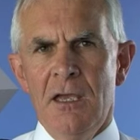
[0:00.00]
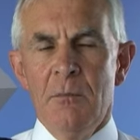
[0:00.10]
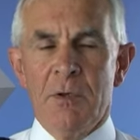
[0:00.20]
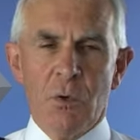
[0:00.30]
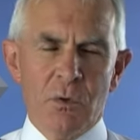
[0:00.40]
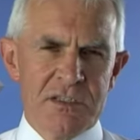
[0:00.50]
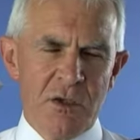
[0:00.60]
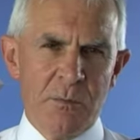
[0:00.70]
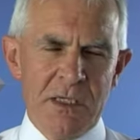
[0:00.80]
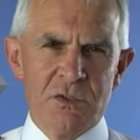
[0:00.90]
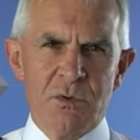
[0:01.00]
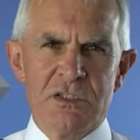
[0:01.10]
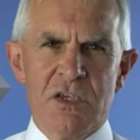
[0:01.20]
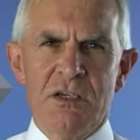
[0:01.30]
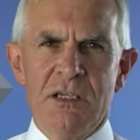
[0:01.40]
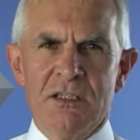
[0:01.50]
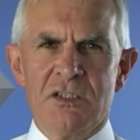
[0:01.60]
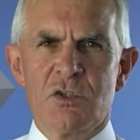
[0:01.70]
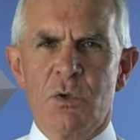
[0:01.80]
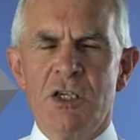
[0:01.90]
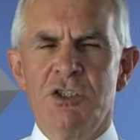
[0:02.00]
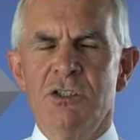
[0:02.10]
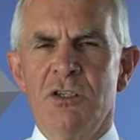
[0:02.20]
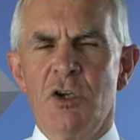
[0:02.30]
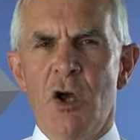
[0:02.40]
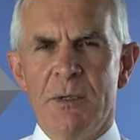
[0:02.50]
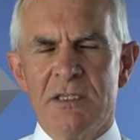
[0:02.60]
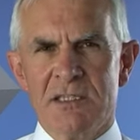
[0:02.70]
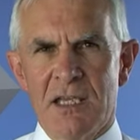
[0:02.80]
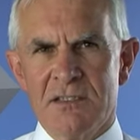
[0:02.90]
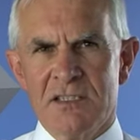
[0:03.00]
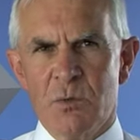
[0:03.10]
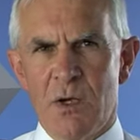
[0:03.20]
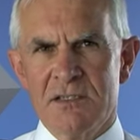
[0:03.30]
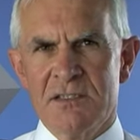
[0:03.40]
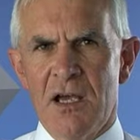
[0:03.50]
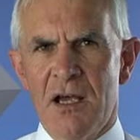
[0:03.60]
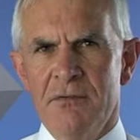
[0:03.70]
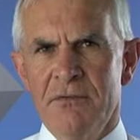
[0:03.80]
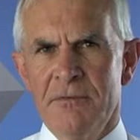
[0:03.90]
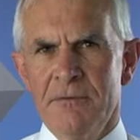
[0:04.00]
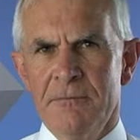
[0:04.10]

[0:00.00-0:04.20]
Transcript: But it also means returning discretion and common sense to our staff,